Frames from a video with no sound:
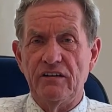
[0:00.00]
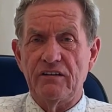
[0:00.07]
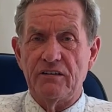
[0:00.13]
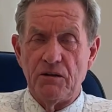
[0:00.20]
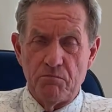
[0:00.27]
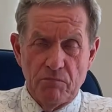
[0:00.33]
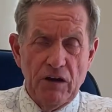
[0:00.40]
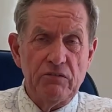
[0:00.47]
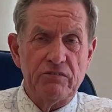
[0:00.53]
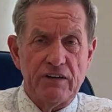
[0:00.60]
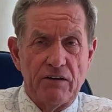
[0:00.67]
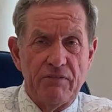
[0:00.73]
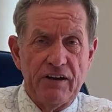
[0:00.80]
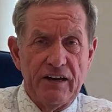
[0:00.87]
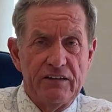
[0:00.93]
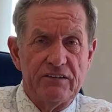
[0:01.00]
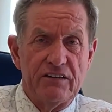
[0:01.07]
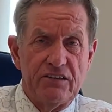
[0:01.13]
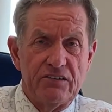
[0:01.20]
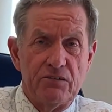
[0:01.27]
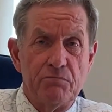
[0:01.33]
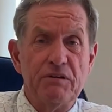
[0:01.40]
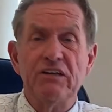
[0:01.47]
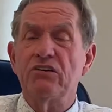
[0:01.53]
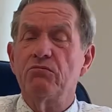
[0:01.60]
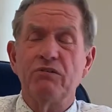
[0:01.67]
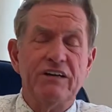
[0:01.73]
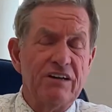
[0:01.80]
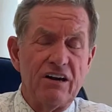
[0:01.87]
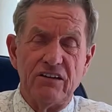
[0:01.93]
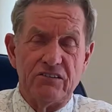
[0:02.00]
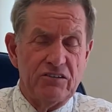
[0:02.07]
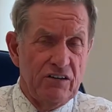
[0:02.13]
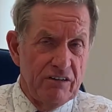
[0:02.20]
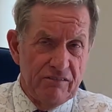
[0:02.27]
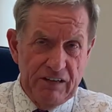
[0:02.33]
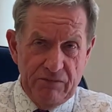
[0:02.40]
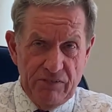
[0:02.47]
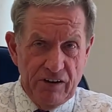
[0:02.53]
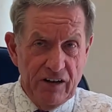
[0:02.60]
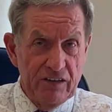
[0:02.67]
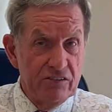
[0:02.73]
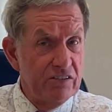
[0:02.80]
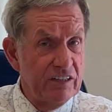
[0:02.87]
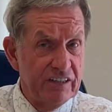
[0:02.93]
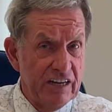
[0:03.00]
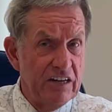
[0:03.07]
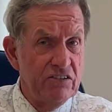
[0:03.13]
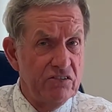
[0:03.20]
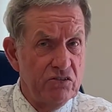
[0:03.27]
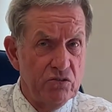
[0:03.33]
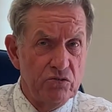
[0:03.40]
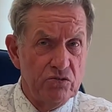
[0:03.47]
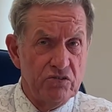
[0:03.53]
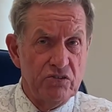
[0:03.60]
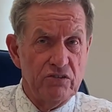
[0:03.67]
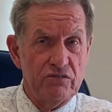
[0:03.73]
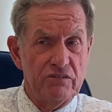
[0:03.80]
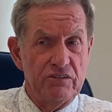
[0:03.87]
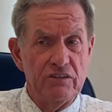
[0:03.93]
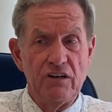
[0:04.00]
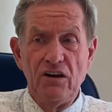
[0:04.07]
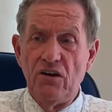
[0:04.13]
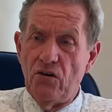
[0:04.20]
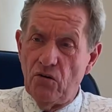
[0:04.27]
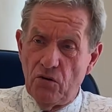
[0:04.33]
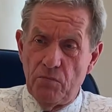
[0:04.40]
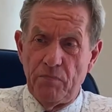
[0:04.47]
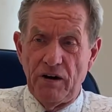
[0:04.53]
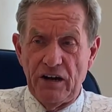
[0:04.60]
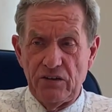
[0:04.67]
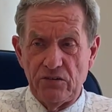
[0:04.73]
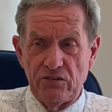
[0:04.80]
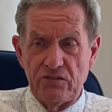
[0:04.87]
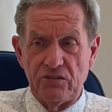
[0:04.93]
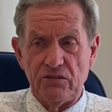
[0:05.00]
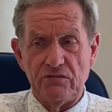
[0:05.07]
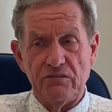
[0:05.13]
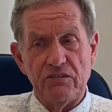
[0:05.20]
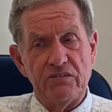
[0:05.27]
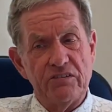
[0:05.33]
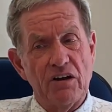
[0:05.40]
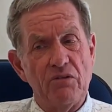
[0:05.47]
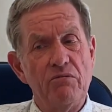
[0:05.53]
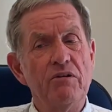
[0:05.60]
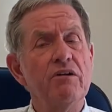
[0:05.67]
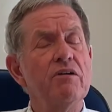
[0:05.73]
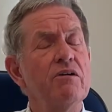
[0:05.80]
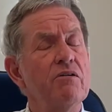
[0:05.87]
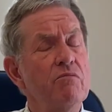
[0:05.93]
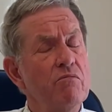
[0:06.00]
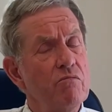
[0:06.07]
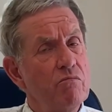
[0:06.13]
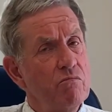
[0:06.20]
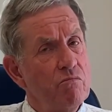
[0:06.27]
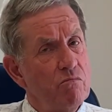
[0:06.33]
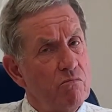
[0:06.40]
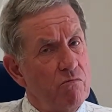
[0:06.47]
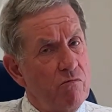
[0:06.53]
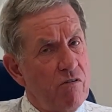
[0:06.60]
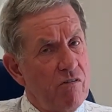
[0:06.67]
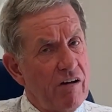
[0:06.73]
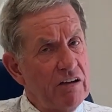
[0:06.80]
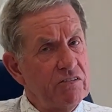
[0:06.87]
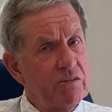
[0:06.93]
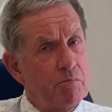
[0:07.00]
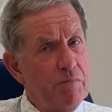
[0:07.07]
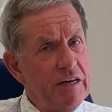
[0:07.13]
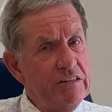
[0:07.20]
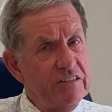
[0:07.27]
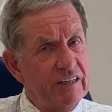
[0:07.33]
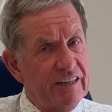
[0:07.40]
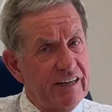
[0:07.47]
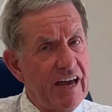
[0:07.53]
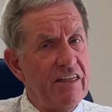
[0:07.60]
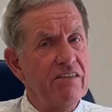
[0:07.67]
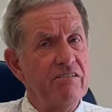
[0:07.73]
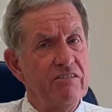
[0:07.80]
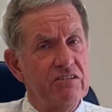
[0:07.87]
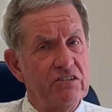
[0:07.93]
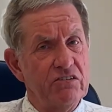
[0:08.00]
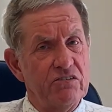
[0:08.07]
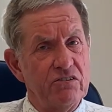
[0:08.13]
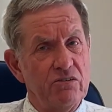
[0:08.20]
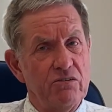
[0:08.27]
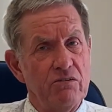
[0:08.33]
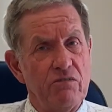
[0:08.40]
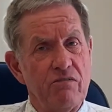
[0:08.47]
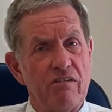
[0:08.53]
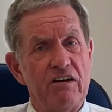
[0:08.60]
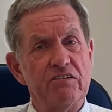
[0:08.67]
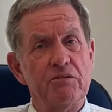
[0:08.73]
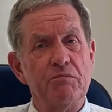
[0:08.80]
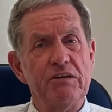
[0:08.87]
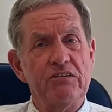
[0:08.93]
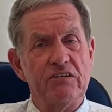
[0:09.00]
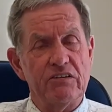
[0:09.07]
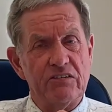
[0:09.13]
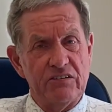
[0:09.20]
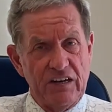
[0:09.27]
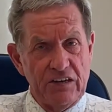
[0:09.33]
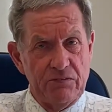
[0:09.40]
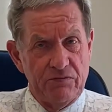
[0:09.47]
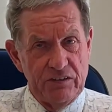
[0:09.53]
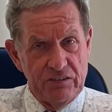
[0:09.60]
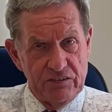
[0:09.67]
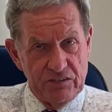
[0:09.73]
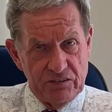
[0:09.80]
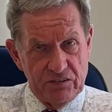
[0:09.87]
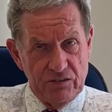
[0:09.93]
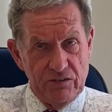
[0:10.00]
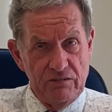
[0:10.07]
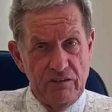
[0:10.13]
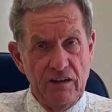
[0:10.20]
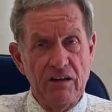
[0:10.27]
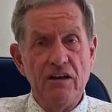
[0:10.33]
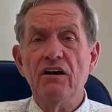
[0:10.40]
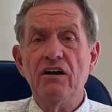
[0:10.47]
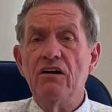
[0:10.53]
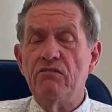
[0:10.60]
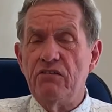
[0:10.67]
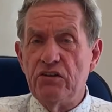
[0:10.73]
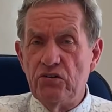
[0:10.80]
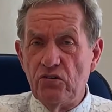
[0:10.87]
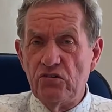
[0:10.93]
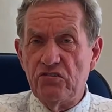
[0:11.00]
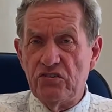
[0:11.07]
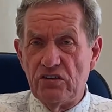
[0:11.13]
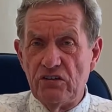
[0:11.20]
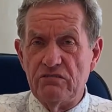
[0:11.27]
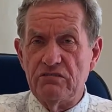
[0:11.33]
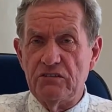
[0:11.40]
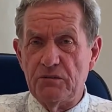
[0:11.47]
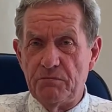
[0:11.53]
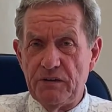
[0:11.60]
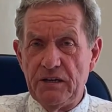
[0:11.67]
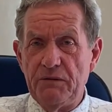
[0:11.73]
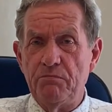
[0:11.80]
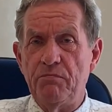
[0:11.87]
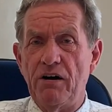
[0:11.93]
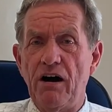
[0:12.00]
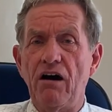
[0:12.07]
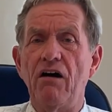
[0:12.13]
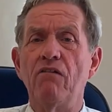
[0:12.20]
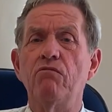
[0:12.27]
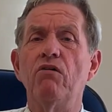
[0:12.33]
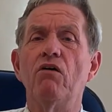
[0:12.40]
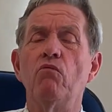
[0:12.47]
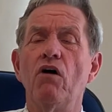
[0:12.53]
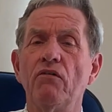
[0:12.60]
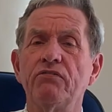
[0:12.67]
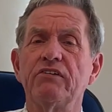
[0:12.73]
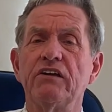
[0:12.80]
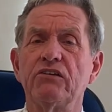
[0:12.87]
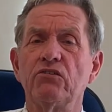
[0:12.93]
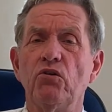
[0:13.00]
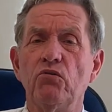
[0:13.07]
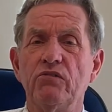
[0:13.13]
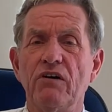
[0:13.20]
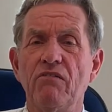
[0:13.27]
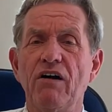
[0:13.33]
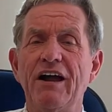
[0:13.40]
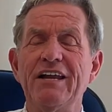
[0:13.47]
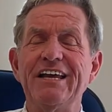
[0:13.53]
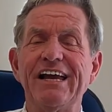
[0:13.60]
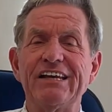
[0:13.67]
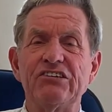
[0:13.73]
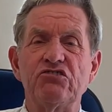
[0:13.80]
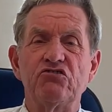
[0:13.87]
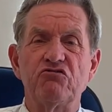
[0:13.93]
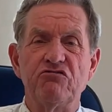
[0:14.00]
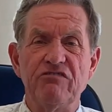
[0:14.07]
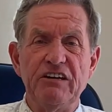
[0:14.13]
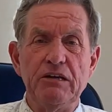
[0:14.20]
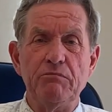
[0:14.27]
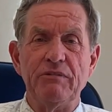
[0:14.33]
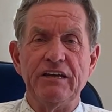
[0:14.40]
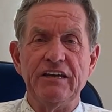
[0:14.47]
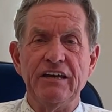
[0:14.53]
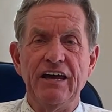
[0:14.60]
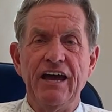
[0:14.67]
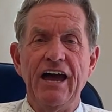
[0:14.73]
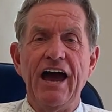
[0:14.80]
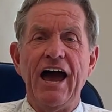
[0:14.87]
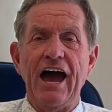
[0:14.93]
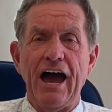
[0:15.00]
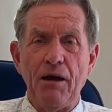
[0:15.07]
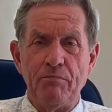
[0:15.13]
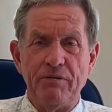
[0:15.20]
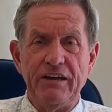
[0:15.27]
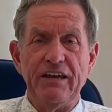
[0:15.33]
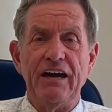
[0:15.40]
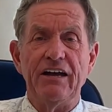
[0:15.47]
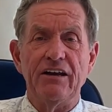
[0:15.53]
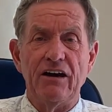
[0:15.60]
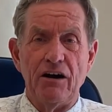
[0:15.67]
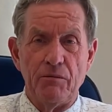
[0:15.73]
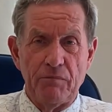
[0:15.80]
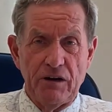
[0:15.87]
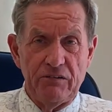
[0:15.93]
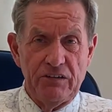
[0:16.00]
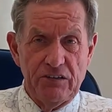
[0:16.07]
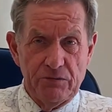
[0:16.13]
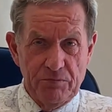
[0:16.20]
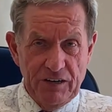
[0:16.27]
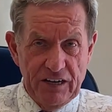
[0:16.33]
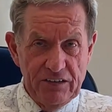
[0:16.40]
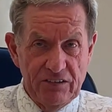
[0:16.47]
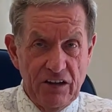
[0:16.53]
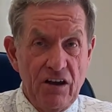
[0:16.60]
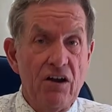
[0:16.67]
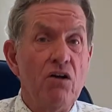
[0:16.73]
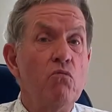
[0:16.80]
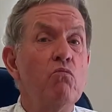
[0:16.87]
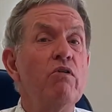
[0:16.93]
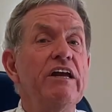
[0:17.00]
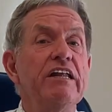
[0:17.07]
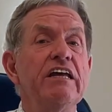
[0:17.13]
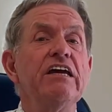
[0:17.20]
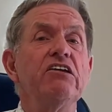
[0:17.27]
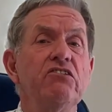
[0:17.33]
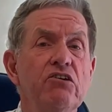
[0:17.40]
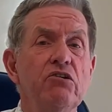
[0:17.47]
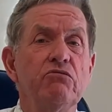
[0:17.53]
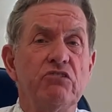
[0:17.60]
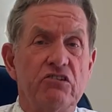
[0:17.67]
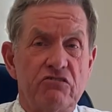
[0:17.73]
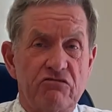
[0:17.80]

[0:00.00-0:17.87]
than most other head teachers because we can't tolerate violence against your children or by your children. So for us to be together as a school, for us to be successful as a school, for your children to be part of what Ofsted called an extremely happy and harmonious place, we need you to